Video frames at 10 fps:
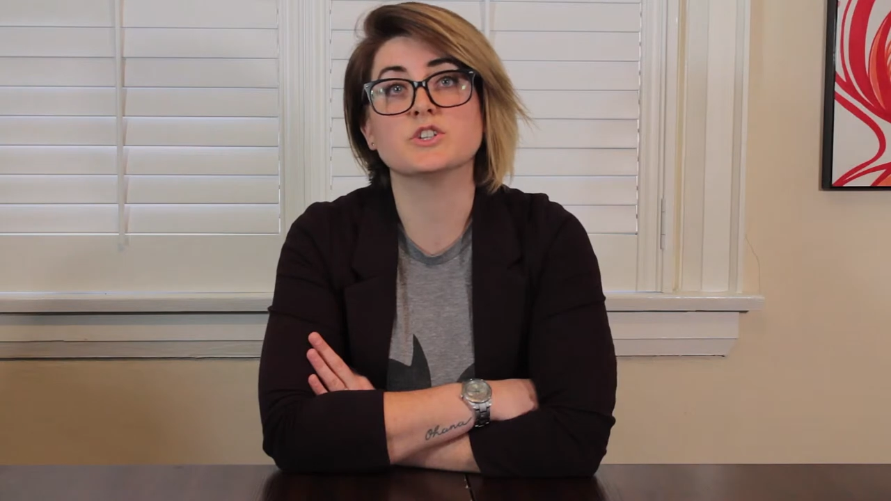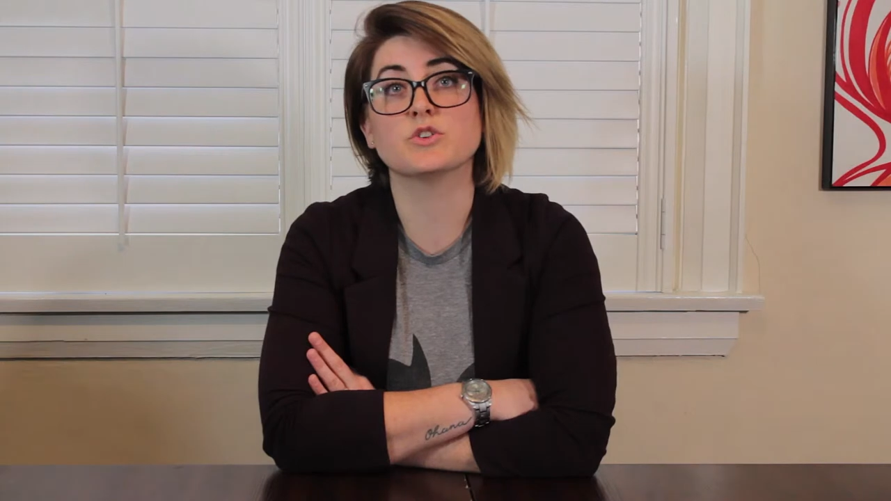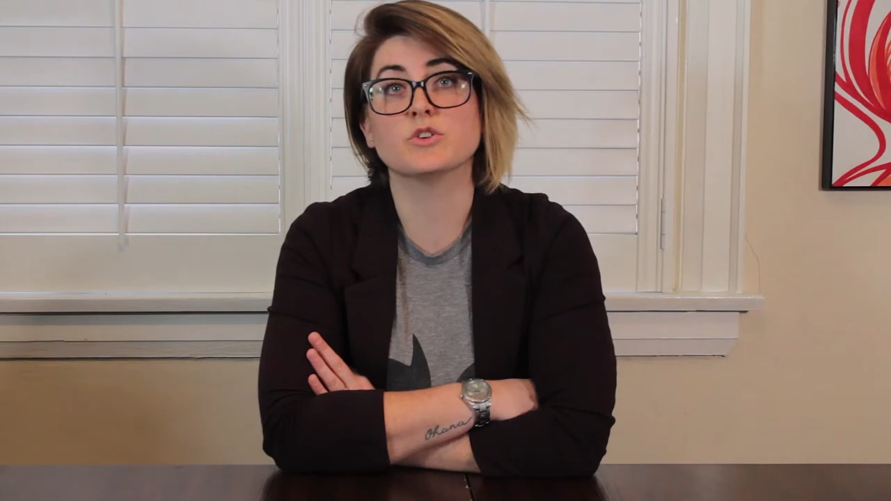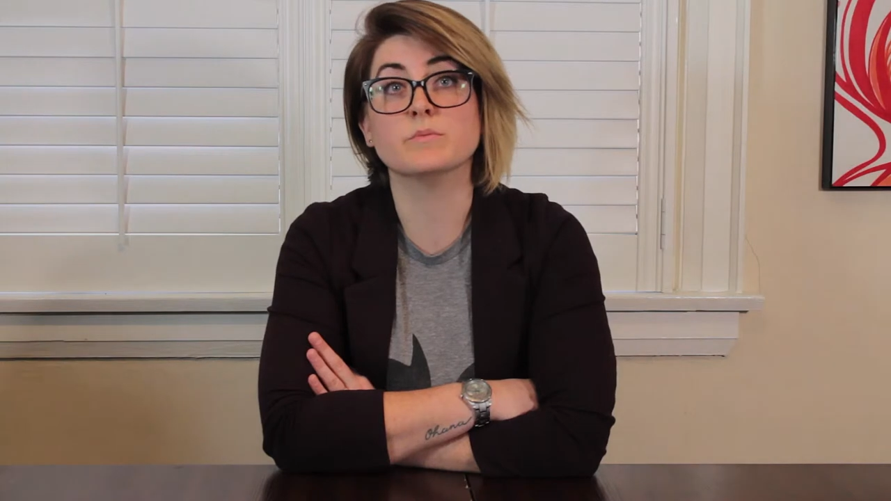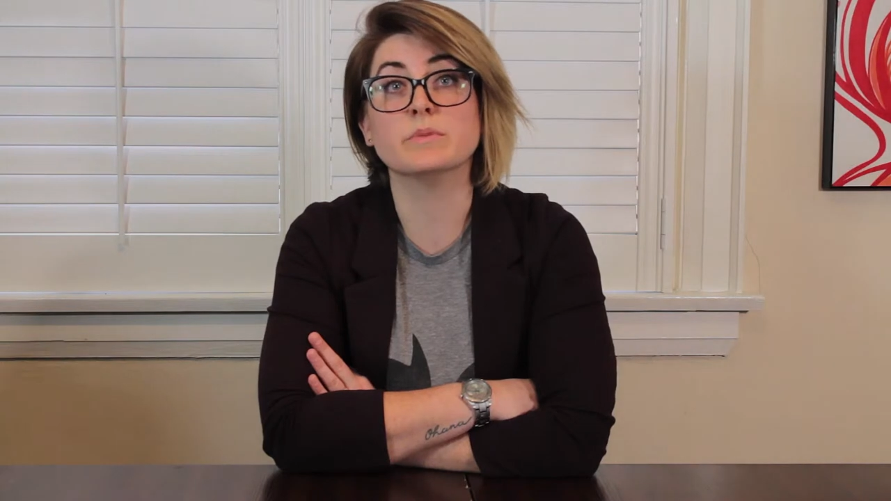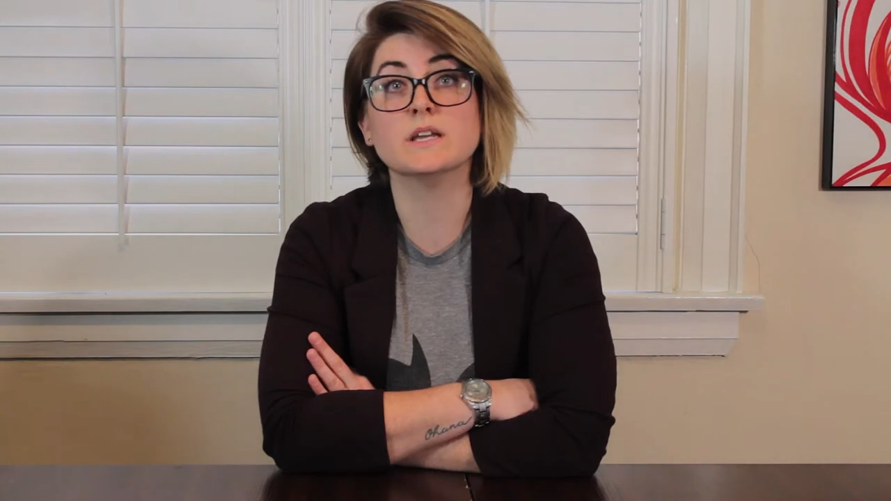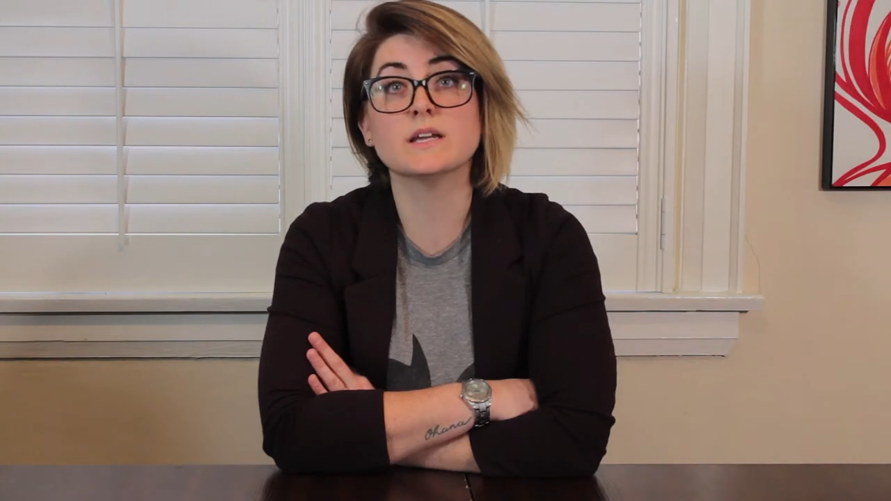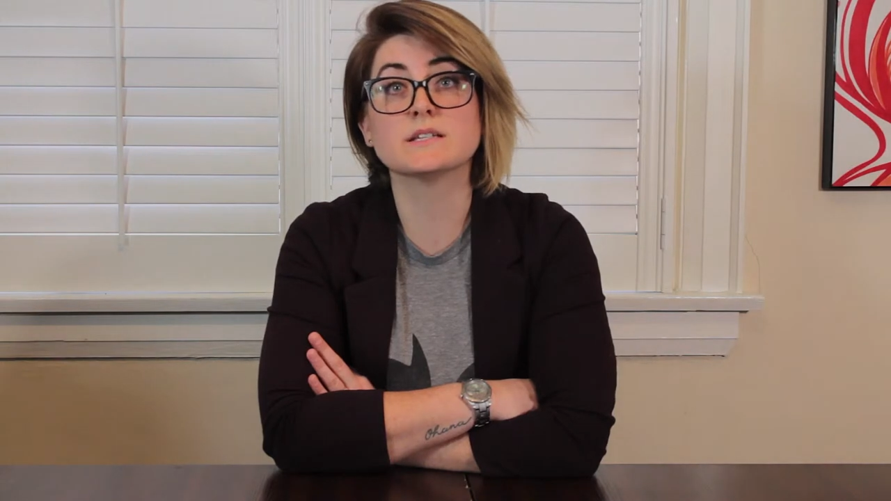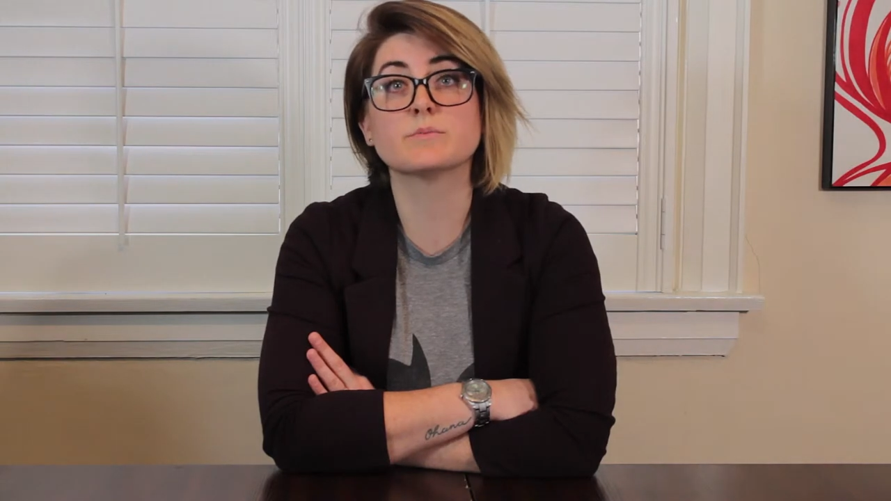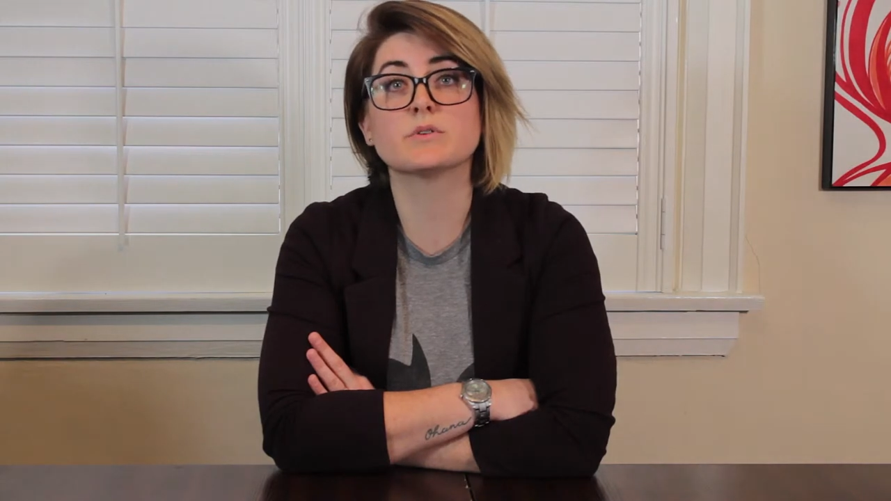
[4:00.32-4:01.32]
she could
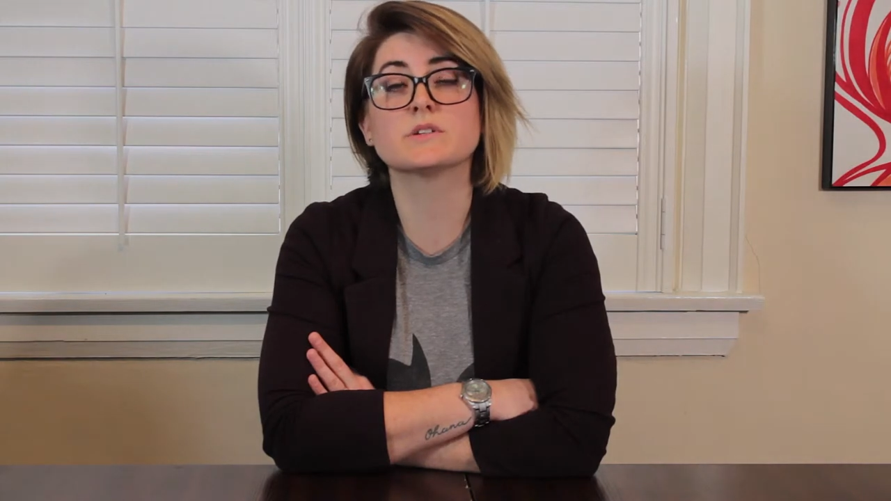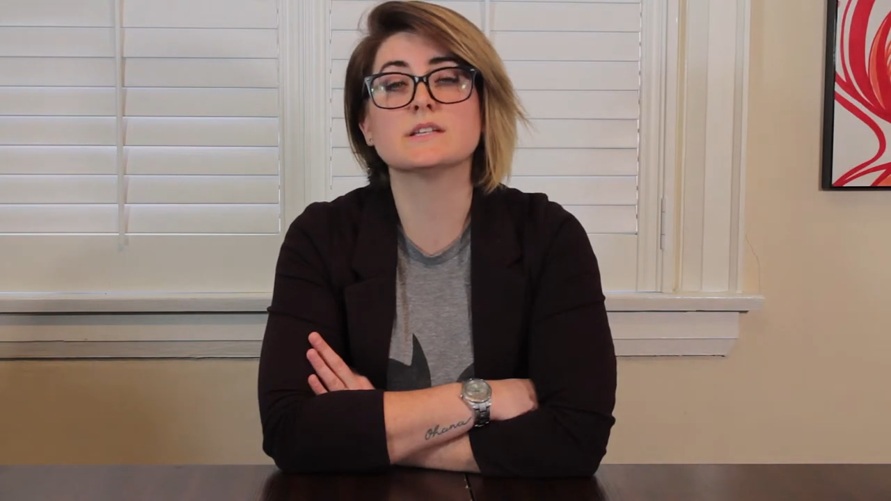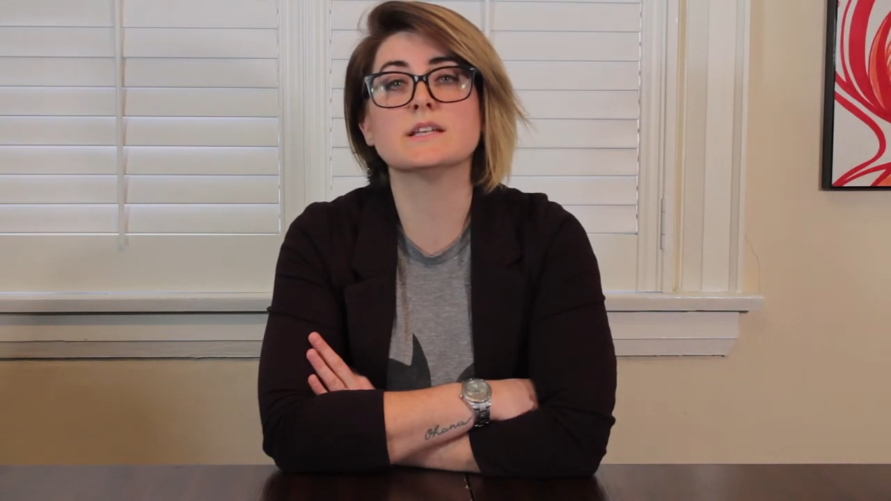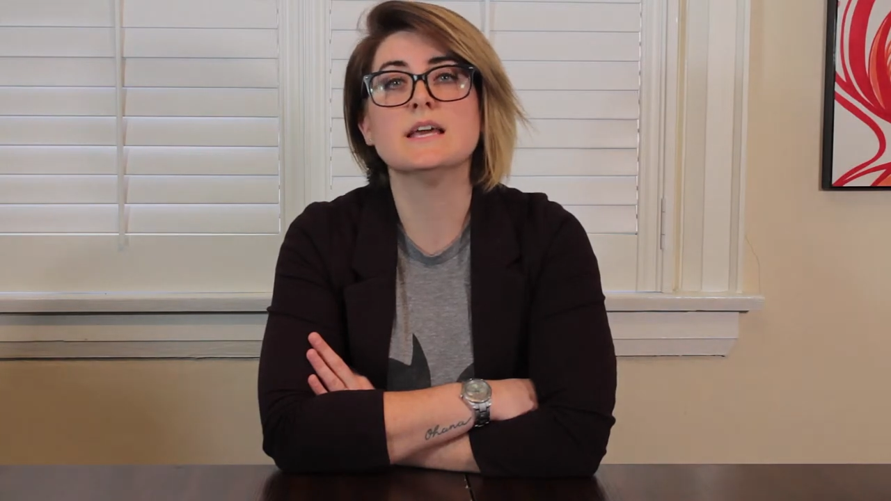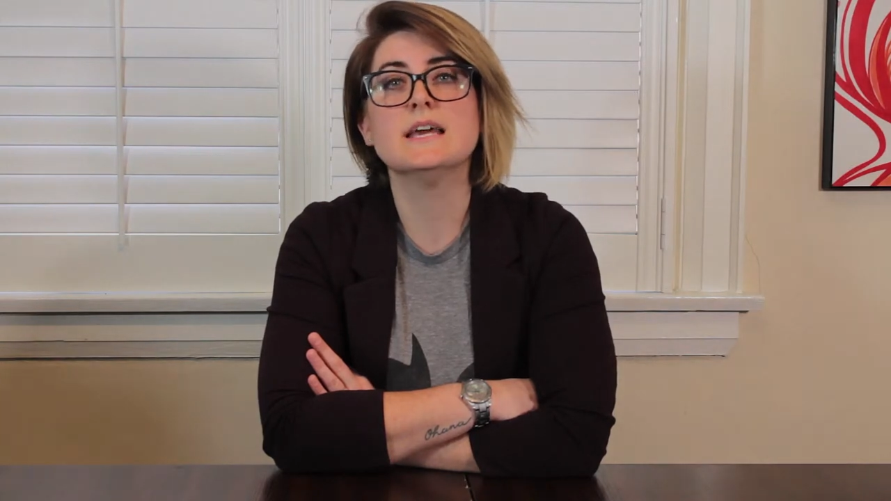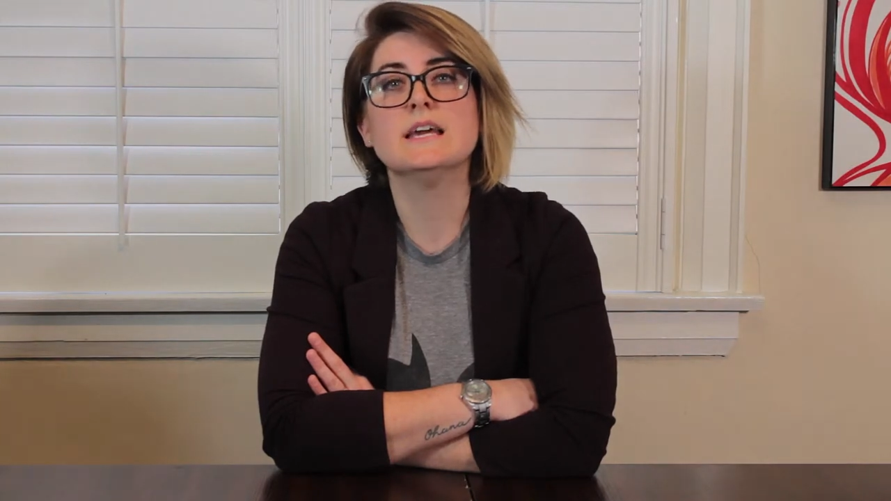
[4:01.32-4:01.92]
be as a person,